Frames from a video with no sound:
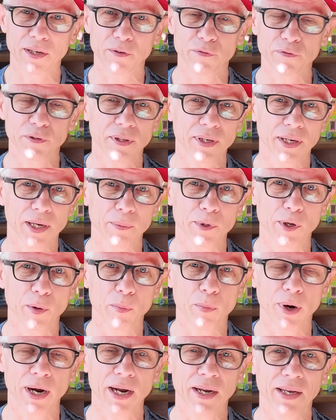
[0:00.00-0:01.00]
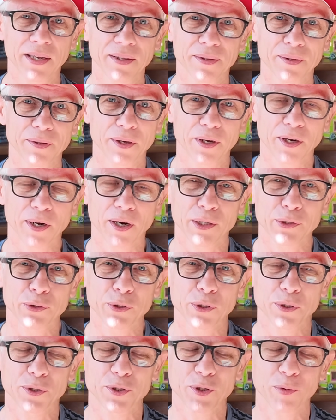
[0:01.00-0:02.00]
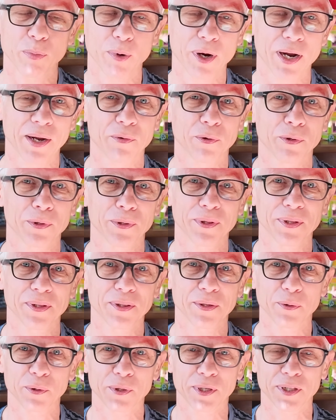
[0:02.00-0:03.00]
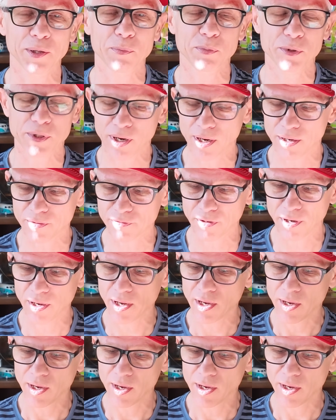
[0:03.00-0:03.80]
I feel like I'm gonna break either the cartridge or break one of the little clips off.